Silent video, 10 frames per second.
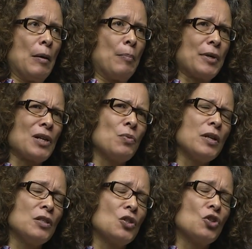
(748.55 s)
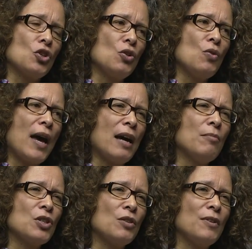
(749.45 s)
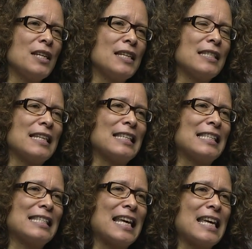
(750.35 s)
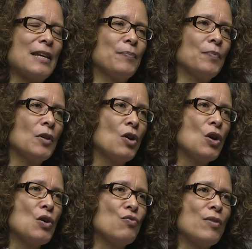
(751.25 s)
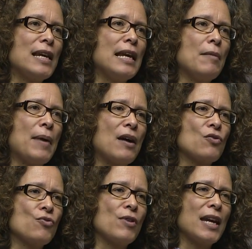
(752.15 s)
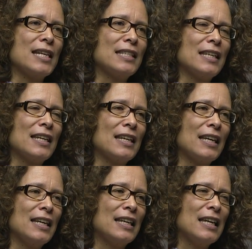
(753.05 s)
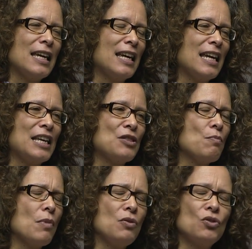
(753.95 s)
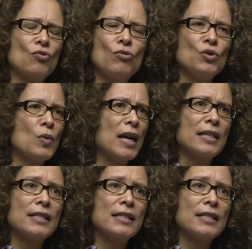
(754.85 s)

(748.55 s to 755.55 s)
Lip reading: But I wonder too how much of it is, as I say, really about creating, in the most crude way, a